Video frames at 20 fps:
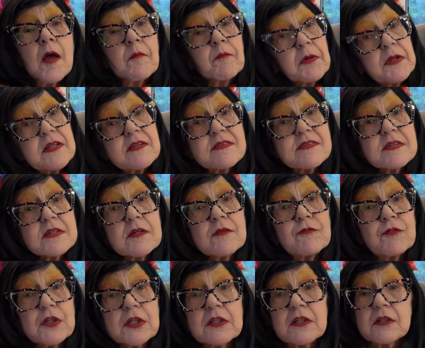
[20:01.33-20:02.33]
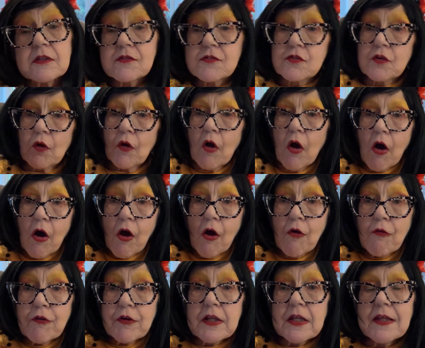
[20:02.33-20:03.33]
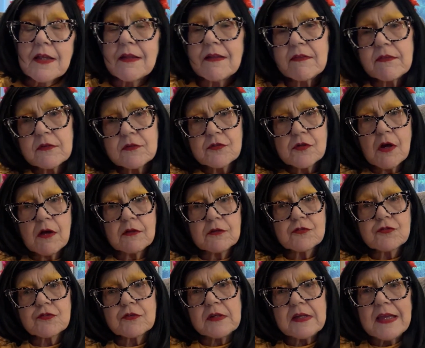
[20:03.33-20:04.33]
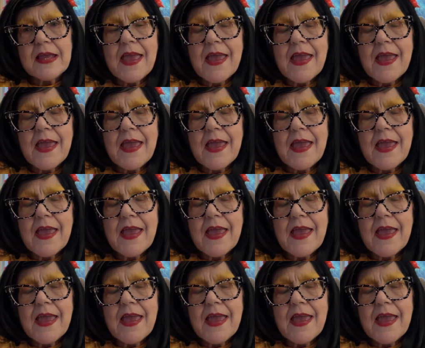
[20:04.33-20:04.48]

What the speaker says: But it's the convenience. You're already in the Dollar Tree,